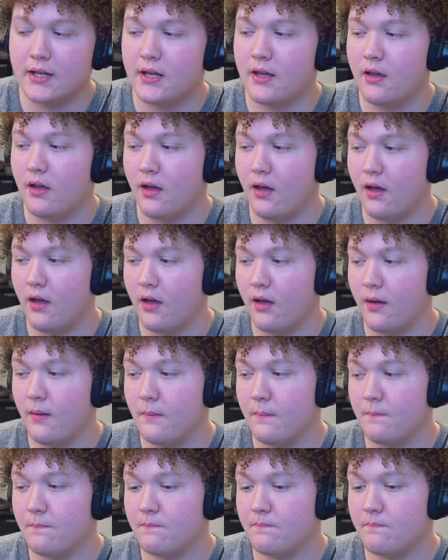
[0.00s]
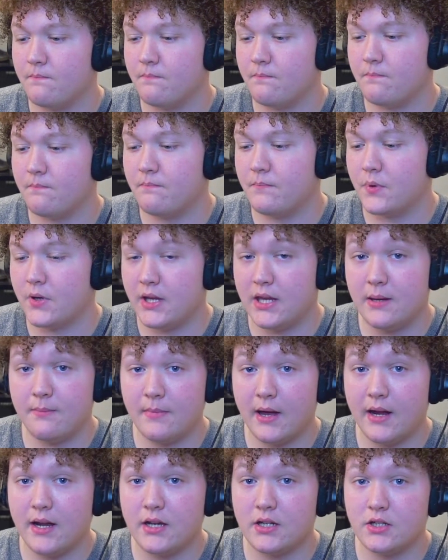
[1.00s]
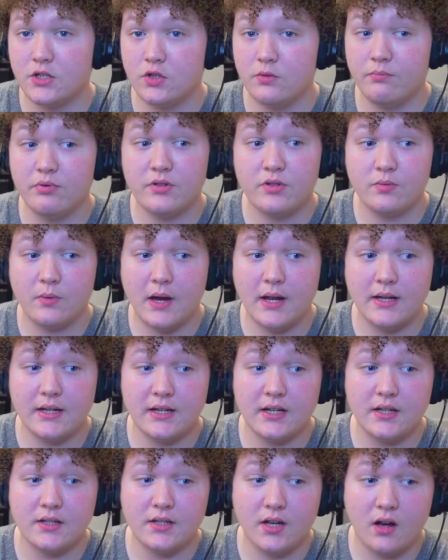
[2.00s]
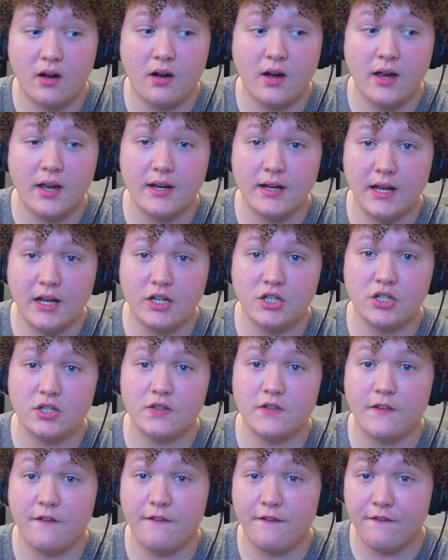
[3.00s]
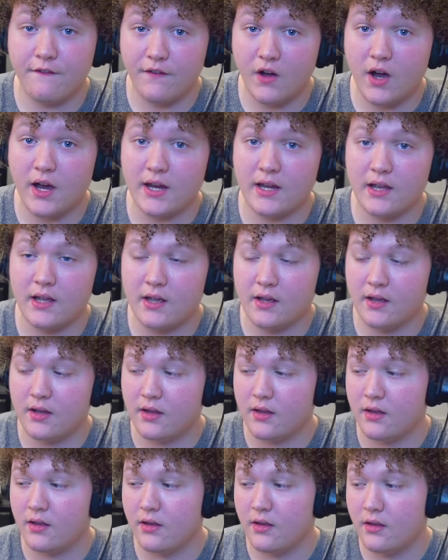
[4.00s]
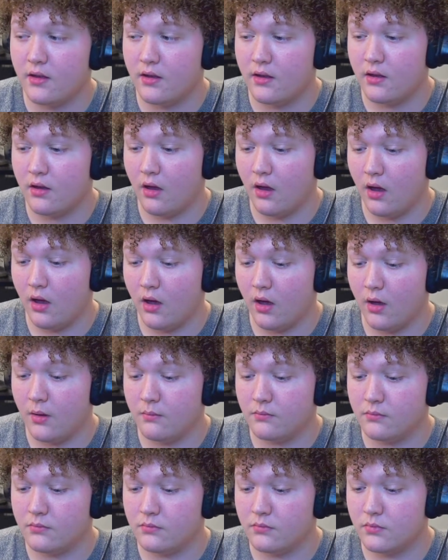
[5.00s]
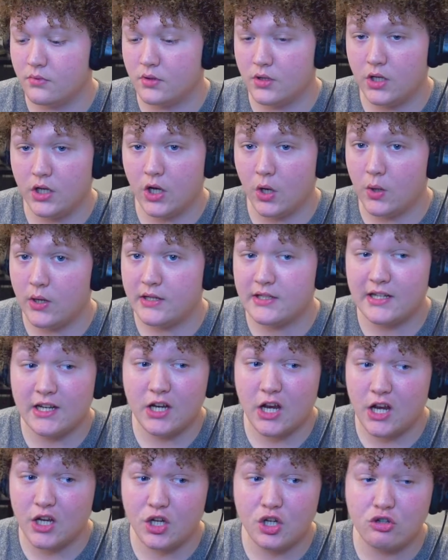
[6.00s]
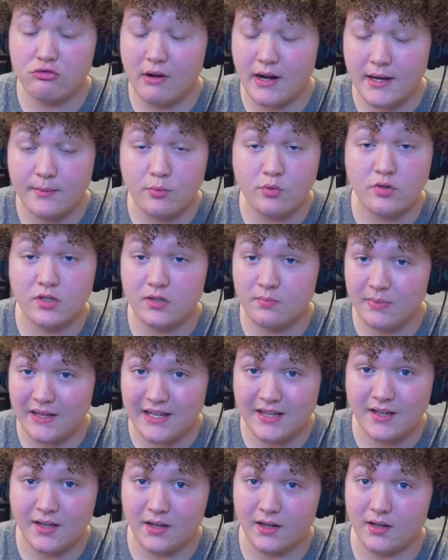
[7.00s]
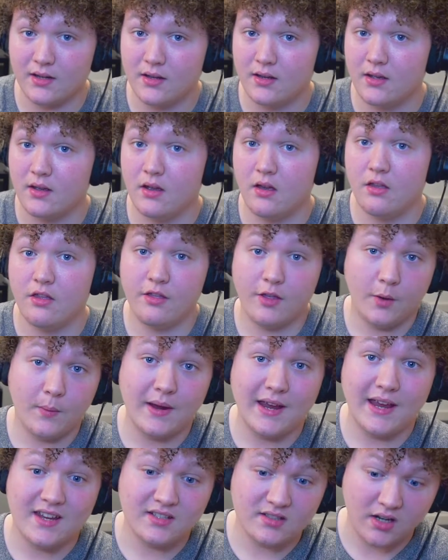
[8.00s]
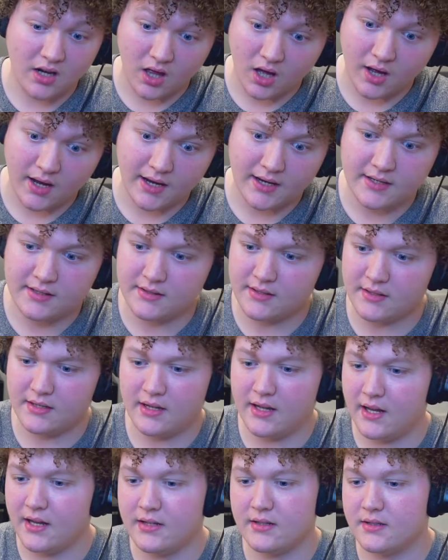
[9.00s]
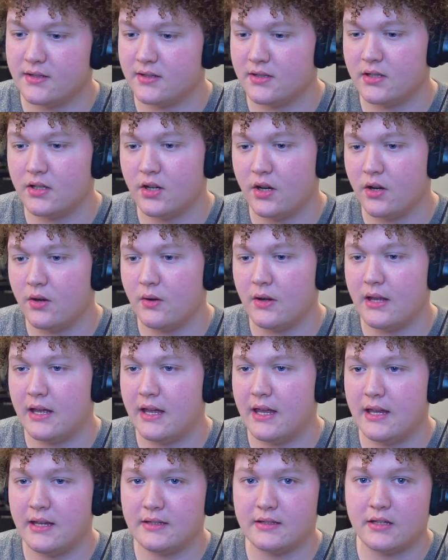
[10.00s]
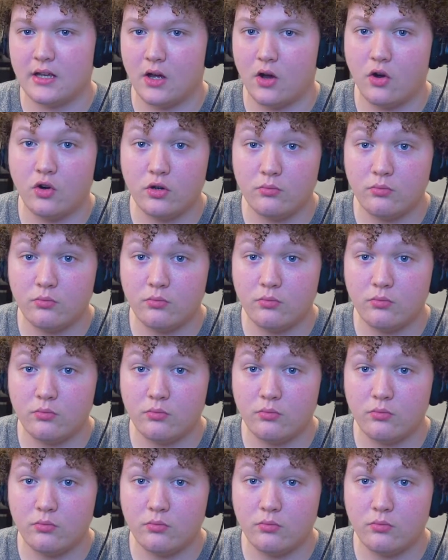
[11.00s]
But he managed to persuade an entire nation to fight. You know, he's an incredible speaker, though it is lies and it is, you know, he's a horrible